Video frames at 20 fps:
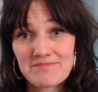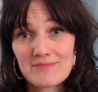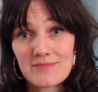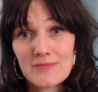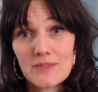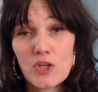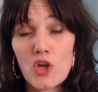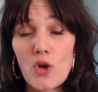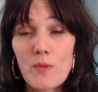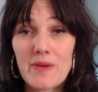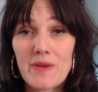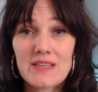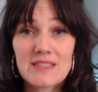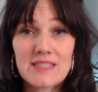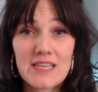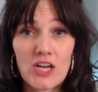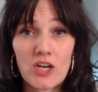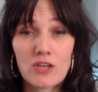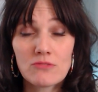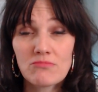no big
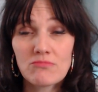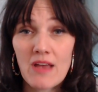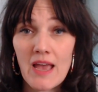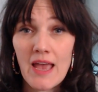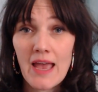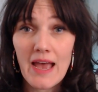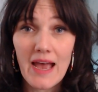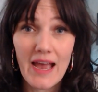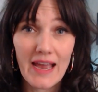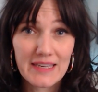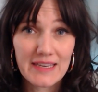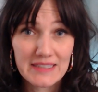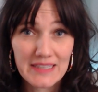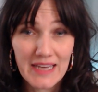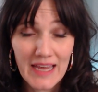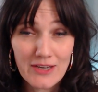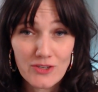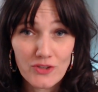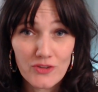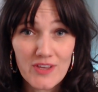deal. I can
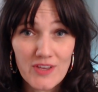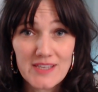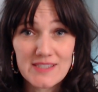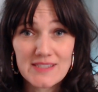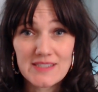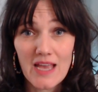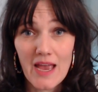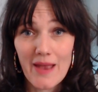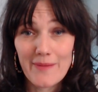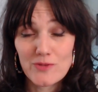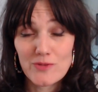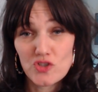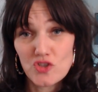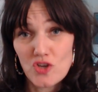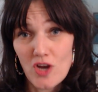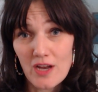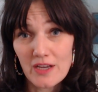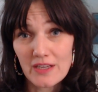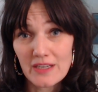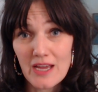handle this. I'm
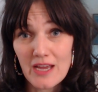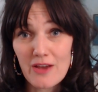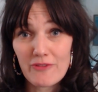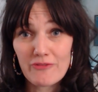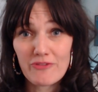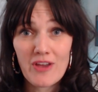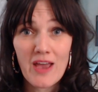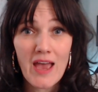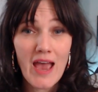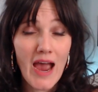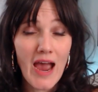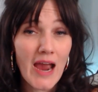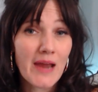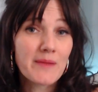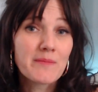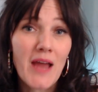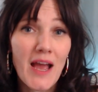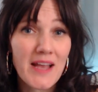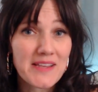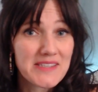strong enough. I'm
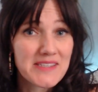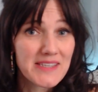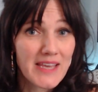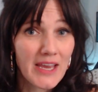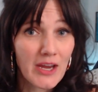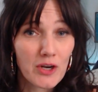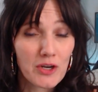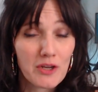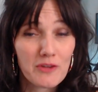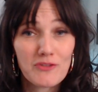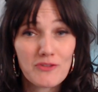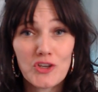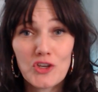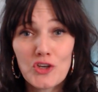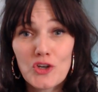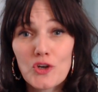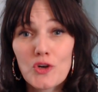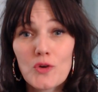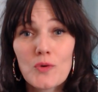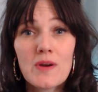not scared of
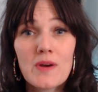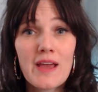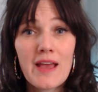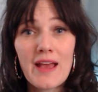you.